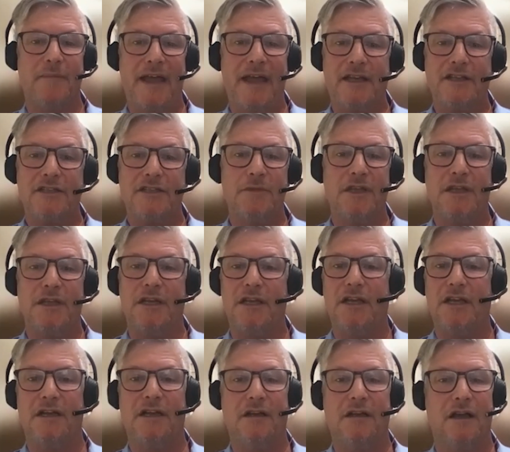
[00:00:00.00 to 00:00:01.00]
mass
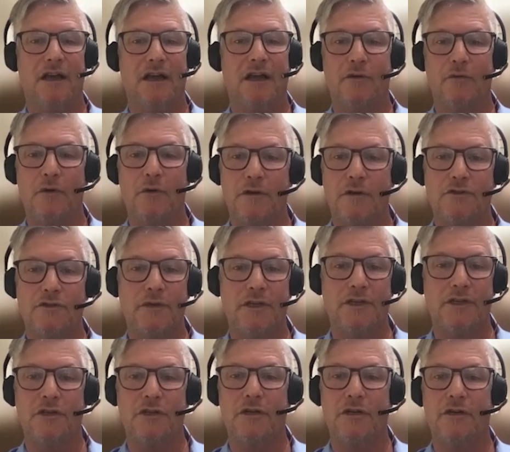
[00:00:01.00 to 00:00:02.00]
media, the Wall Street
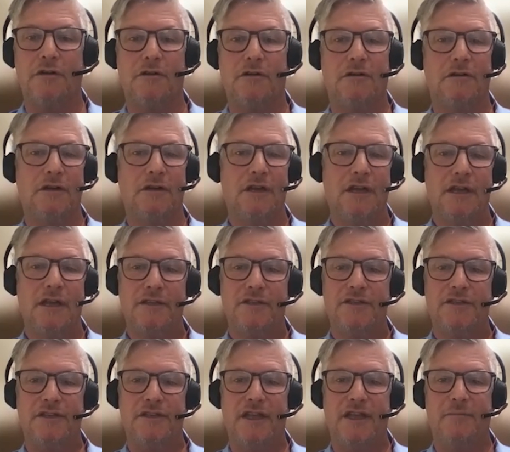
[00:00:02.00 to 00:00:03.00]
Journal,
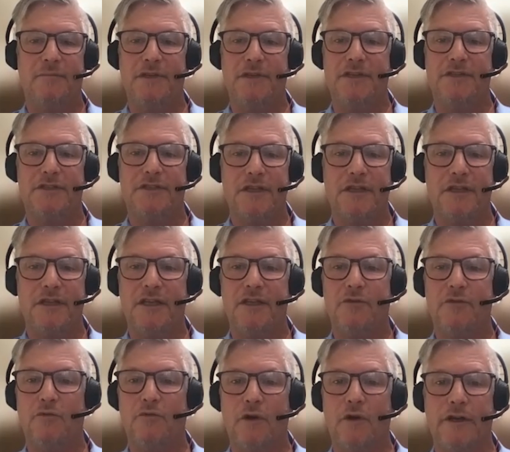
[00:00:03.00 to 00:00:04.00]

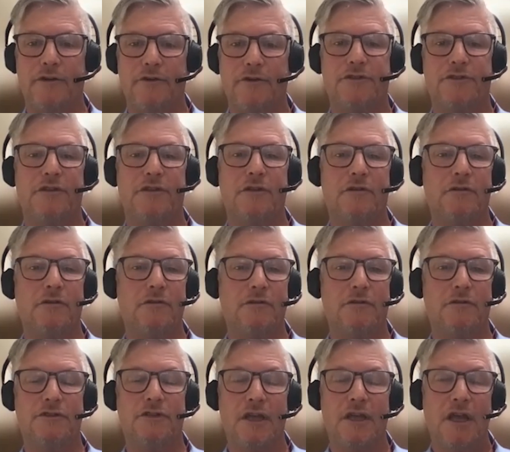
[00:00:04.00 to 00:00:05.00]
CNBC, Reuters
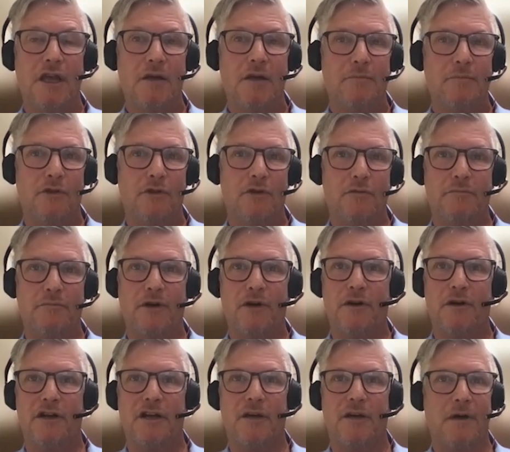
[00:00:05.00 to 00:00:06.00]
News,
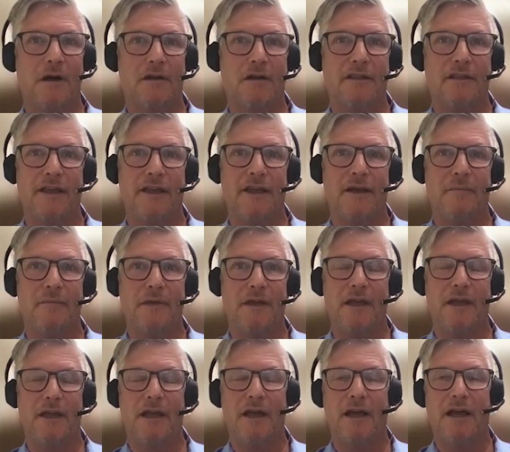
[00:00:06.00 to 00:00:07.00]
Bloomberg among them,
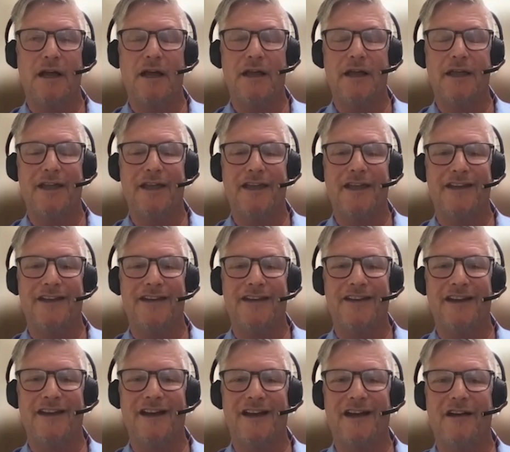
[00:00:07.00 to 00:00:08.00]
and
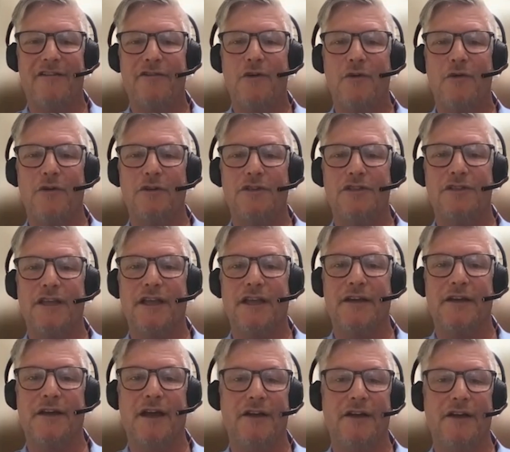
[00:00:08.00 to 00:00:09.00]
of course
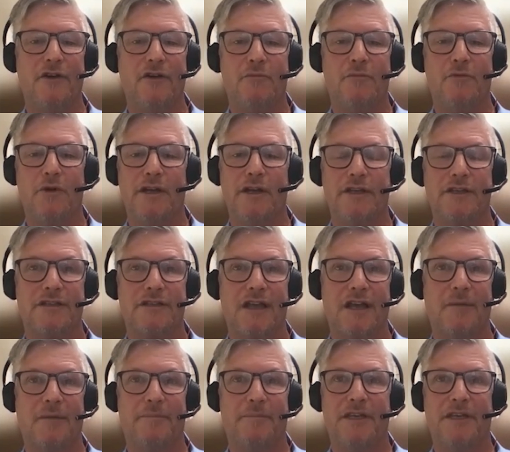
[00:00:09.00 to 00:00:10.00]
then numerous
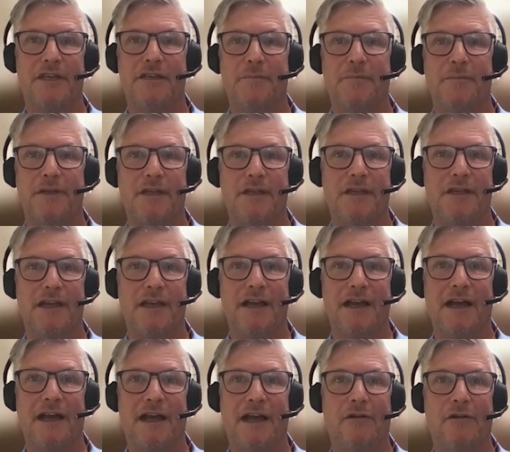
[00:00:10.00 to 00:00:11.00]
B2B
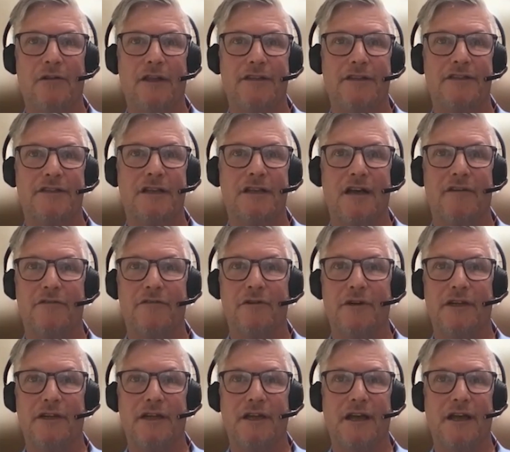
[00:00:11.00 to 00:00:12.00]
outlets
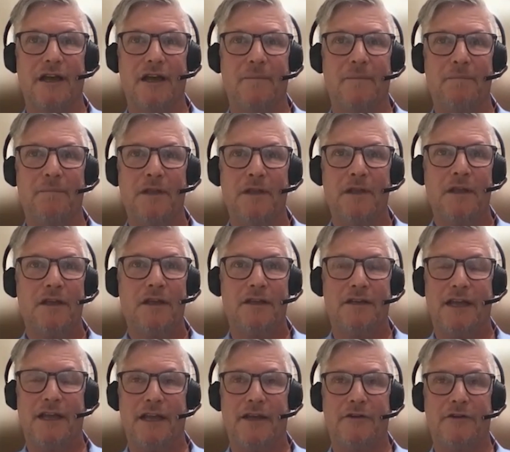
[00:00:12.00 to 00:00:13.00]
covering
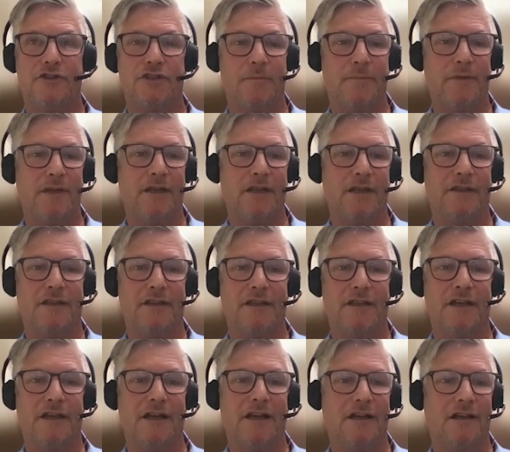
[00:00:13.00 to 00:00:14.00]
container shipping and
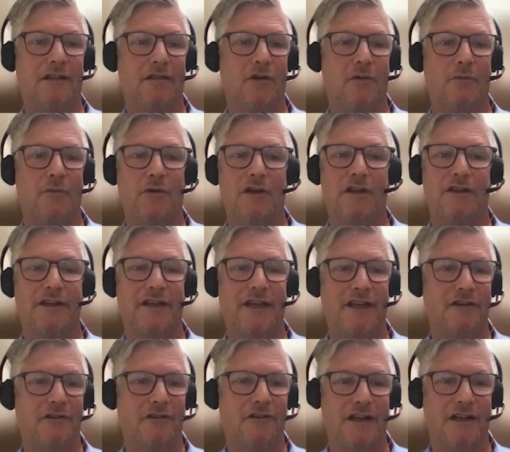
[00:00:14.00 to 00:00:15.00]
the global
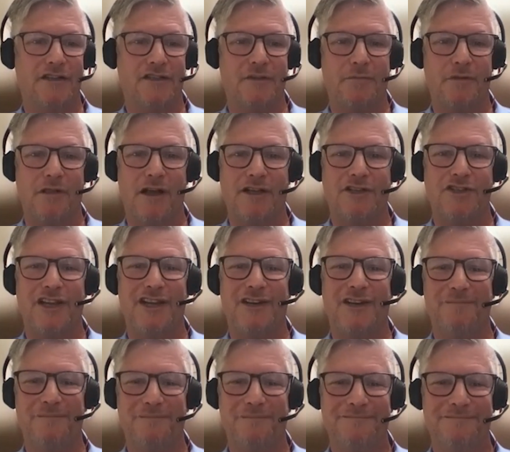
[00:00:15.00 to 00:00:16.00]
containerized supply chain.
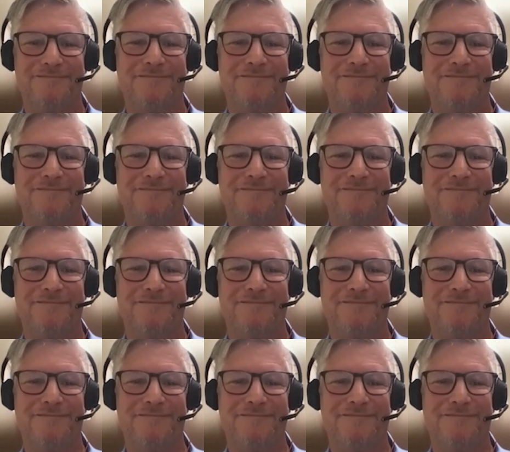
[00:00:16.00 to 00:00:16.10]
